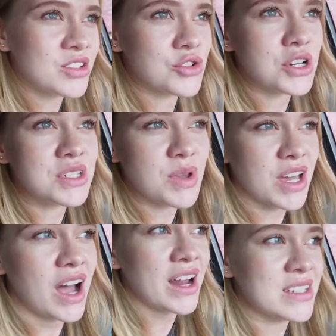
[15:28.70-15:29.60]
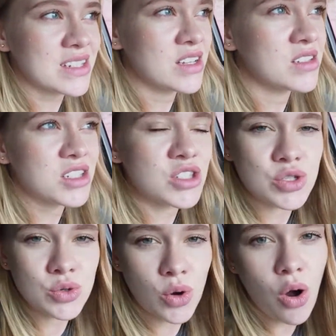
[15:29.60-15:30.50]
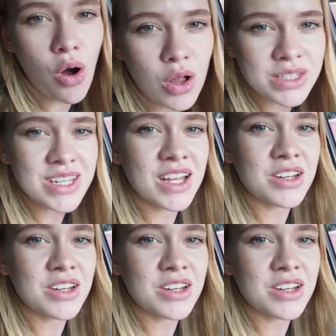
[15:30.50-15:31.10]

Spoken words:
trust me guys, it's too cold.